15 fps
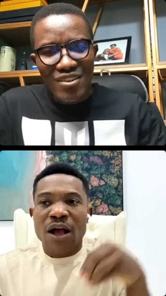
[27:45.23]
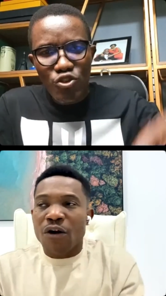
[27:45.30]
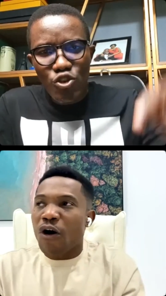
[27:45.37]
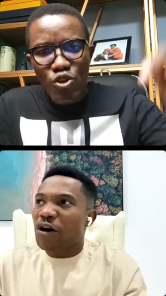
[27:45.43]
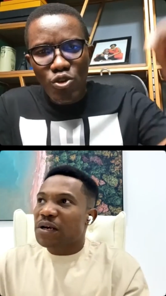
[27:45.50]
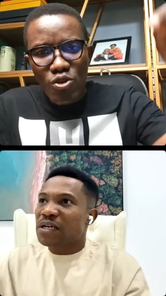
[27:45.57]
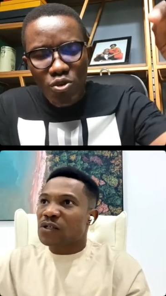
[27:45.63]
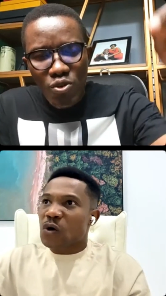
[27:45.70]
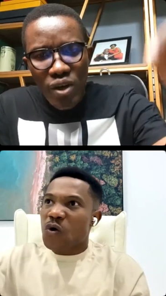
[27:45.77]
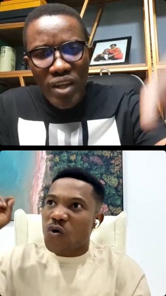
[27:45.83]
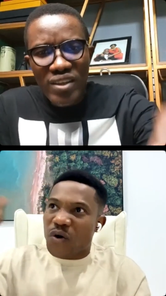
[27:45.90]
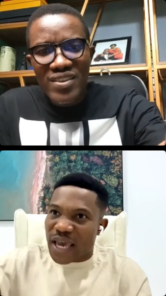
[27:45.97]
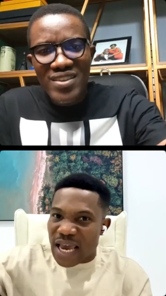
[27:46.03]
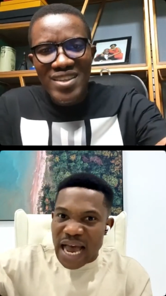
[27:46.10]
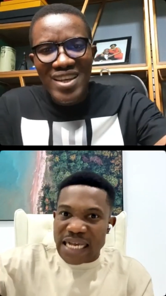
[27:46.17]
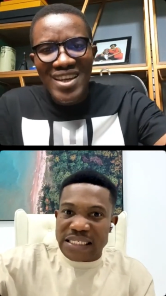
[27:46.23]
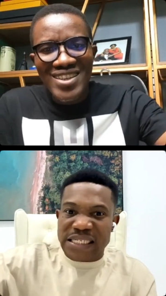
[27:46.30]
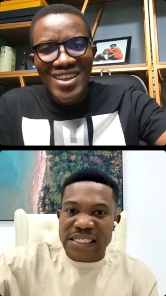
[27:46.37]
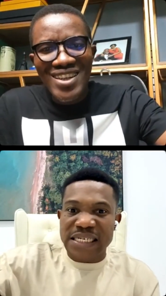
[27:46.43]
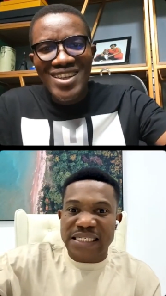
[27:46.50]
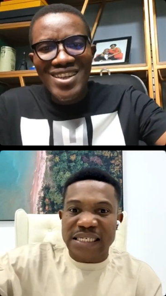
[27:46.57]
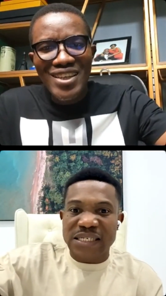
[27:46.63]
Speaker 1: God so is when he said
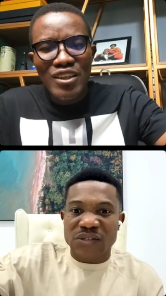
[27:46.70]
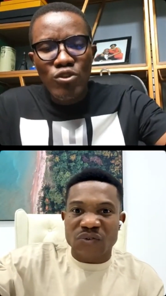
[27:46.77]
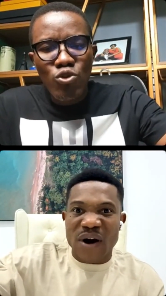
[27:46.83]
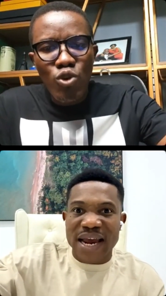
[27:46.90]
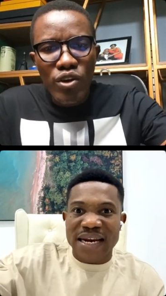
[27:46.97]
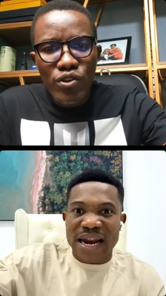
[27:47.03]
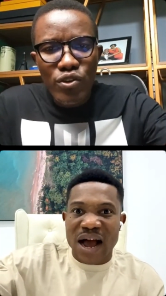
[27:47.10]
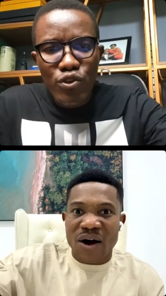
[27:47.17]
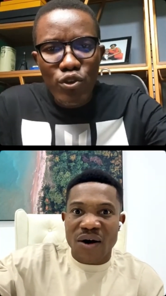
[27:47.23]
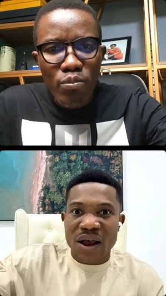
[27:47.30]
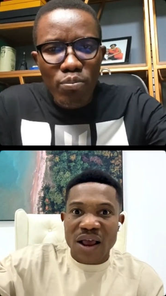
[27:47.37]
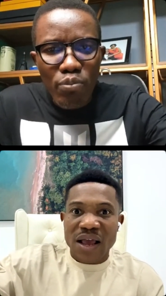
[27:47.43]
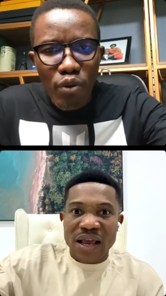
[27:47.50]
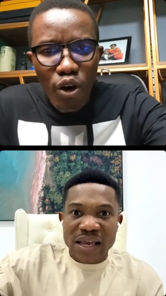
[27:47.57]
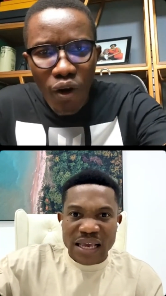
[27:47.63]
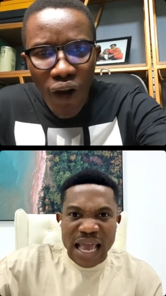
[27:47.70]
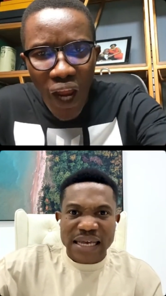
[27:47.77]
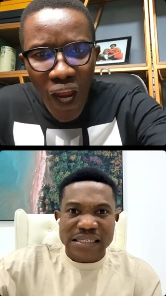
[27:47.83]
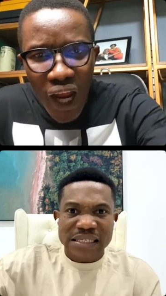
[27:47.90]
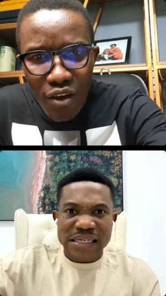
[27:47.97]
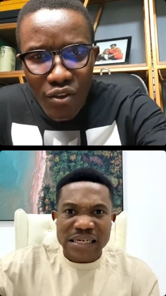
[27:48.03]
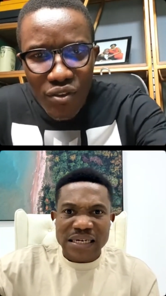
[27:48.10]
he right wants now. to pour yes.
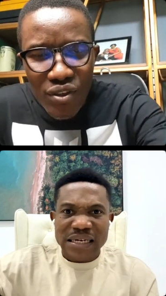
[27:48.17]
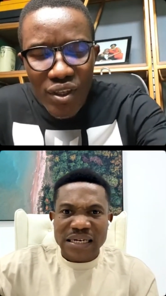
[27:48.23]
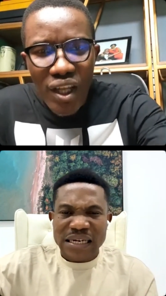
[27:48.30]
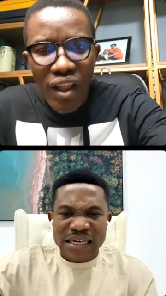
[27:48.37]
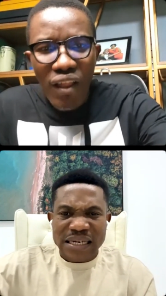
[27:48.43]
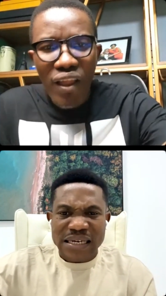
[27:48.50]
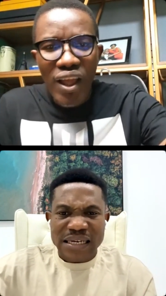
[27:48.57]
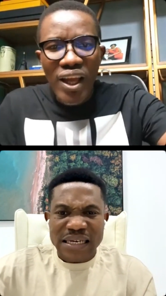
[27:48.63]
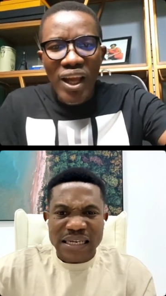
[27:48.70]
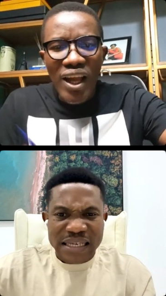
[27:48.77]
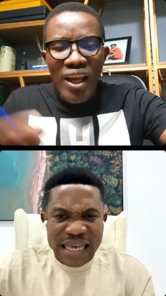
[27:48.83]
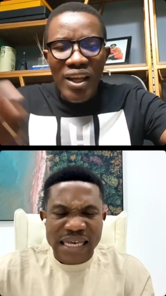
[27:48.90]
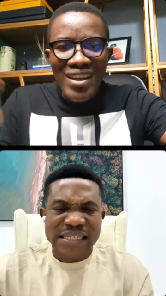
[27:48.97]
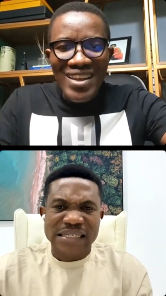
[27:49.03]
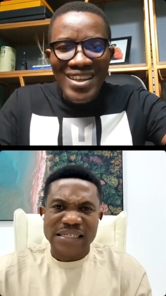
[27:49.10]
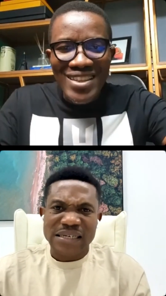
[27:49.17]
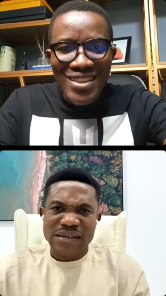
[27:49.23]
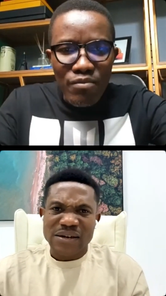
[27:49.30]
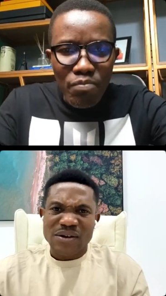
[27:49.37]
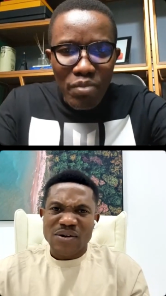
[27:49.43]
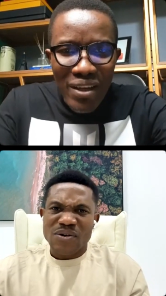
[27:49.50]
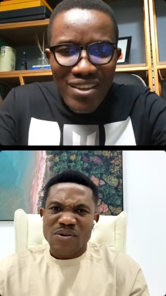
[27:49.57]
out, yes, it
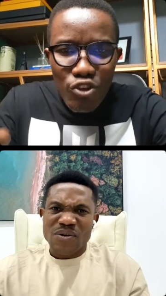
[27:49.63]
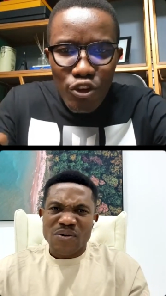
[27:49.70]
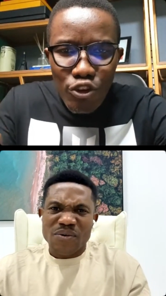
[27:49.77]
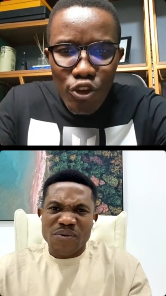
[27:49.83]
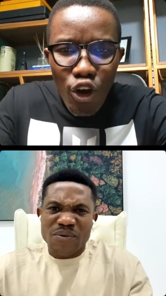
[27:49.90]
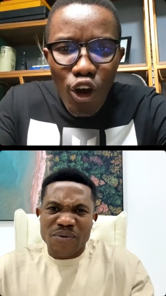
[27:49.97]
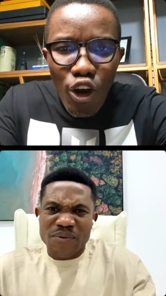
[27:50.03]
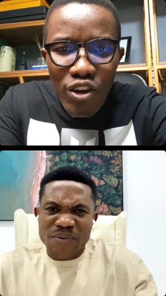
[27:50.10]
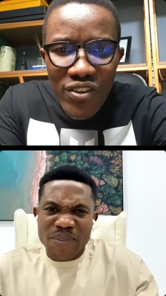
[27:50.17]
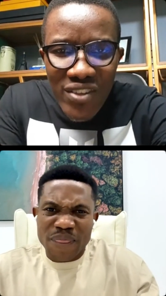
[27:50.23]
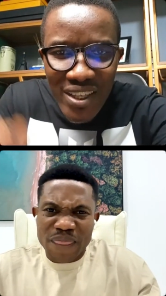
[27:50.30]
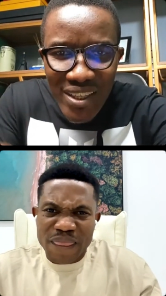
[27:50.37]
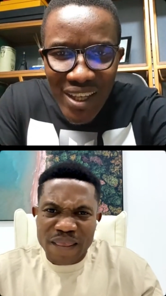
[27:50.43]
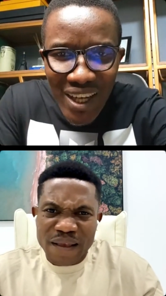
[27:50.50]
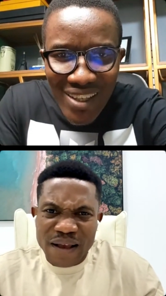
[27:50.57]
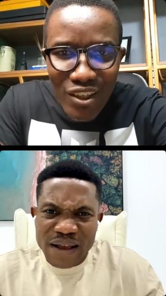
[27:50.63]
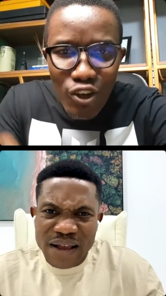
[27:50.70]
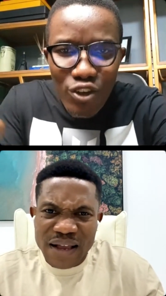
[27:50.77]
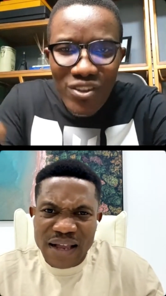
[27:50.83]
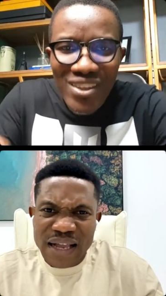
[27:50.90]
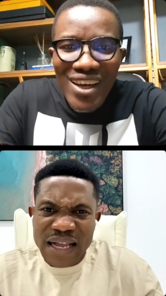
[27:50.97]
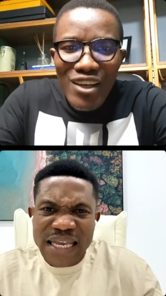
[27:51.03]
depends on your container, yes. the
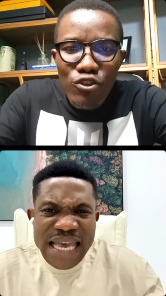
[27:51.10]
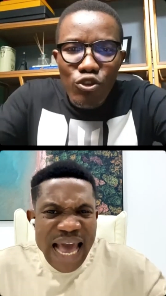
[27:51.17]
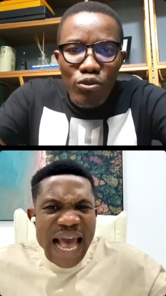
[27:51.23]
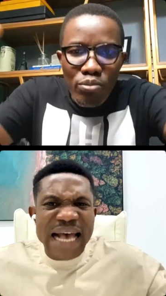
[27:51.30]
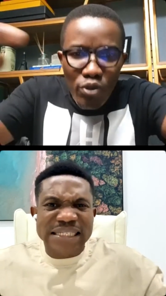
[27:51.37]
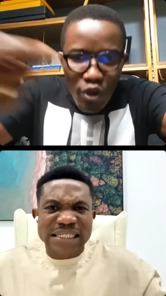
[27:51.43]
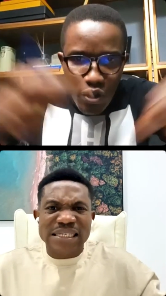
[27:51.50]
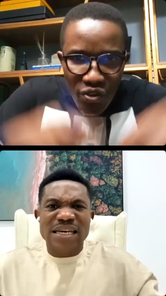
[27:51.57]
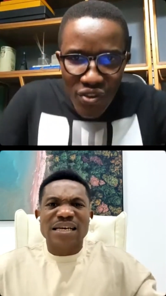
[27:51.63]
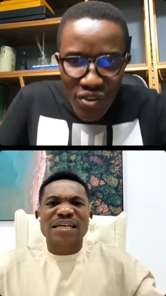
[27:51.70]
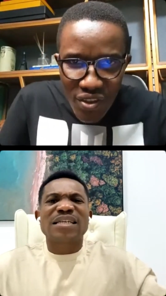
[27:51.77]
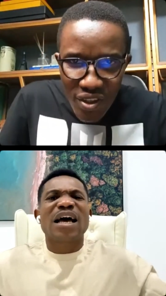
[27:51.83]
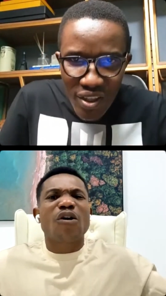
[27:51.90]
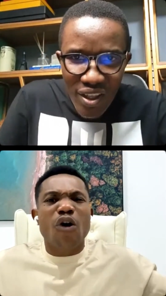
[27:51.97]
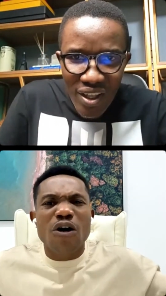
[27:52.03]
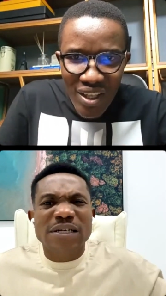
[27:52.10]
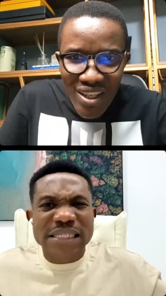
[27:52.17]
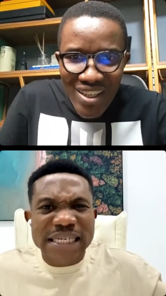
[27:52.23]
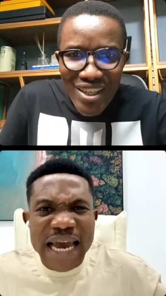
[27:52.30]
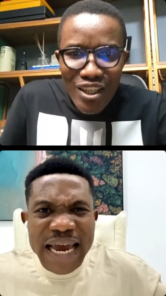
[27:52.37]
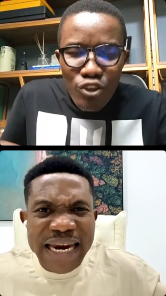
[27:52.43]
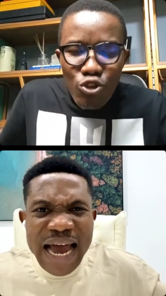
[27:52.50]
container you yes. brought. The
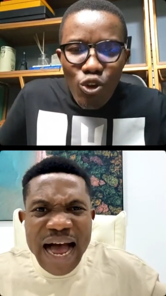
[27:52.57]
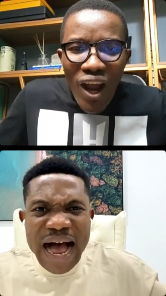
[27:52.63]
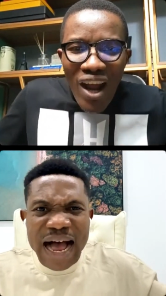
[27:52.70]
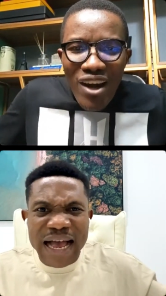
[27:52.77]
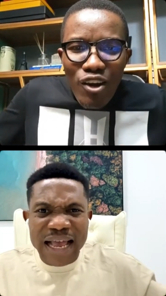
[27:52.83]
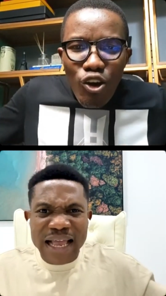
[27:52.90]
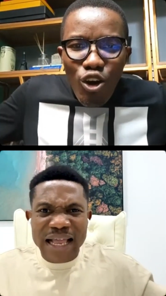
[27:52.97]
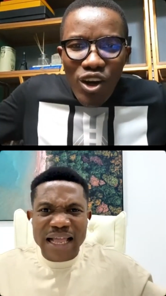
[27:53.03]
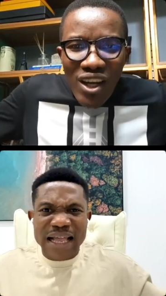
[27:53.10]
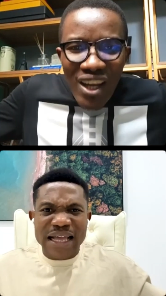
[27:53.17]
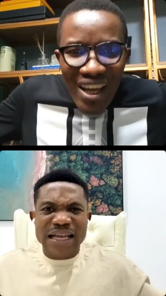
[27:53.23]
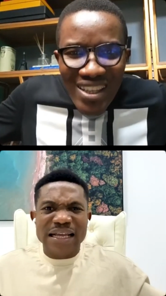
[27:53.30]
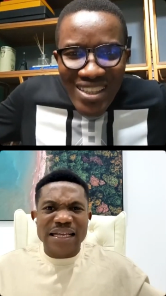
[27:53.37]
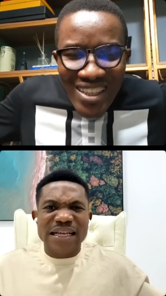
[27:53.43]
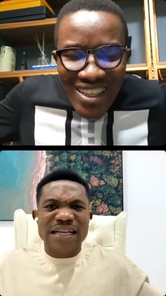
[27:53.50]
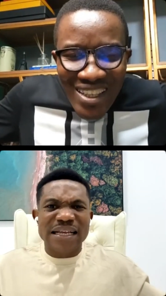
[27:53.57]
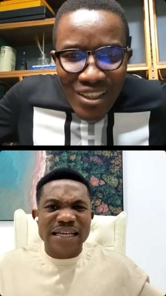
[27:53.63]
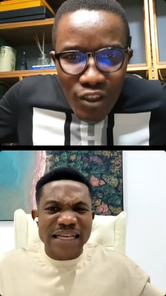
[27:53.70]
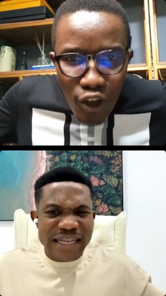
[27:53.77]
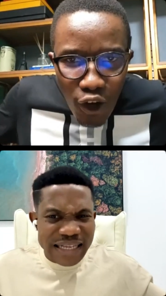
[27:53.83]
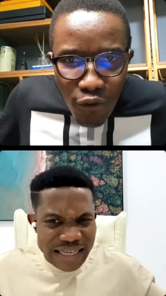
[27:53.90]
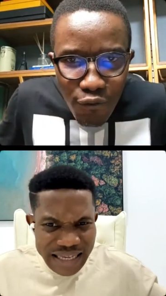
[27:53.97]
container. You can collect
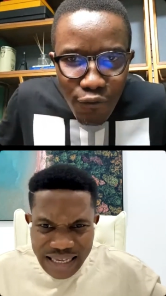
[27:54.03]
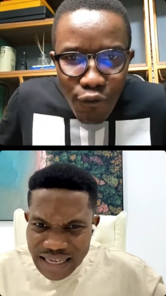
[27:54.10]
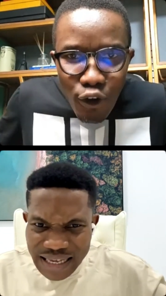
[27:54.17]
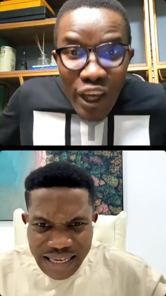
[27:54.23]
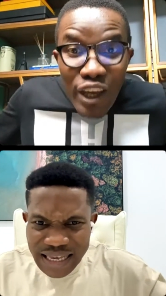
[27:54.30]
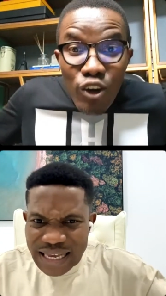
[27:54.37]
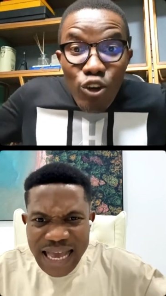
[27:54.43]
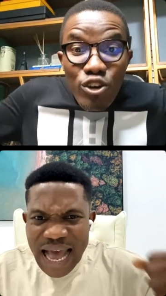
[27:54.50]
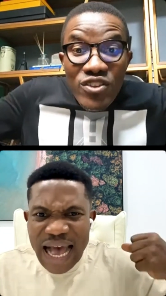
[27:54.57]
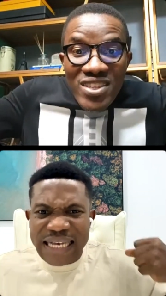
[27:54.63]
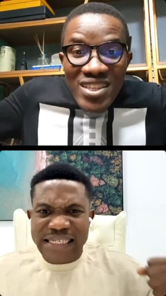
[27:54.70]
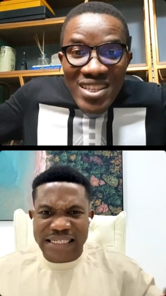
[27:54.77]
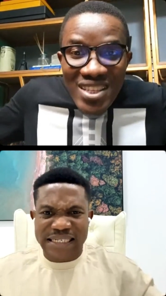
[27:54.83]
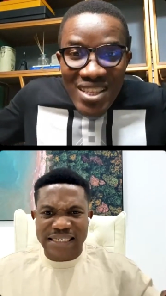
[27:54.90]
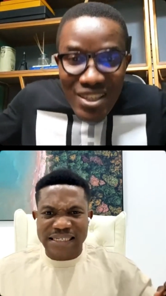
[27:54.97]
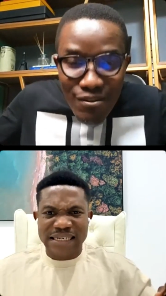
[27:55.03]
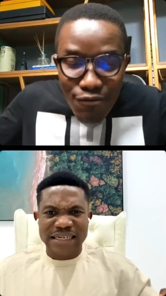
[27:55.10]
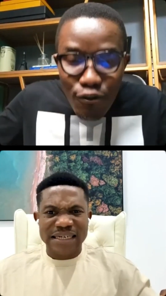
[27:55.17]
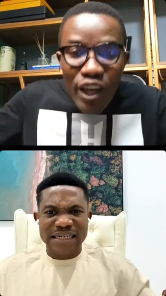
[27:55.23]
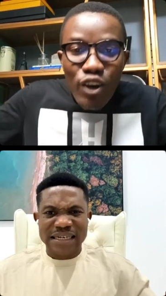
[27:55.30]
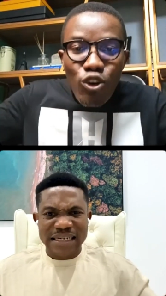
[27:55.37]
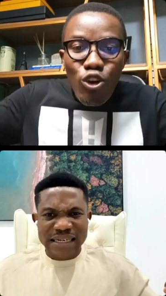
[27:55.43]
enough for a whole city,
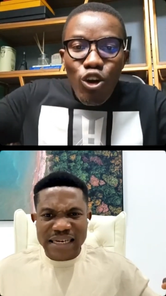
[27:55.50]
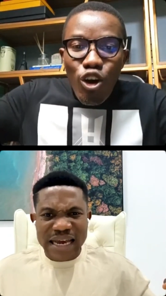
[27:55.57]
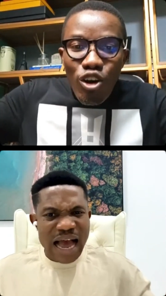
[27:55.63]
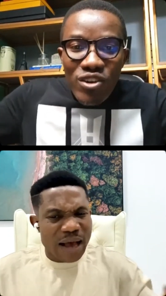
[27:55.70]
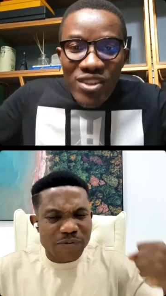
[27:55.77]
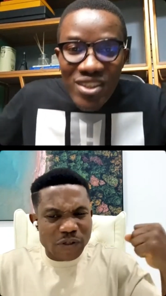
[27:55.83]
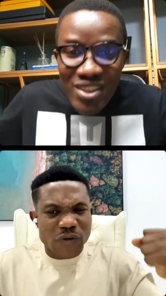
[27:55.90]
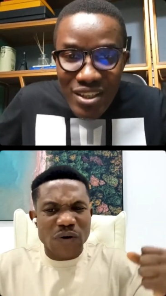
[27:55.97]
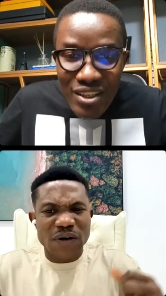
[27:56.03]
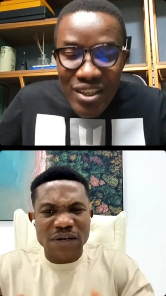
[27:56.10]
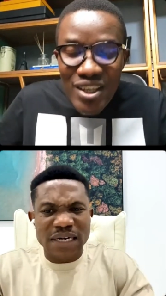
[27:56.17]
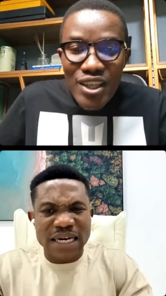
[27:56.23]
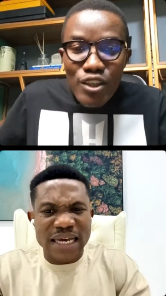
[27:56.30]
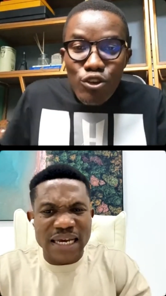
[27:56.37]
for a whole Absolutely. country.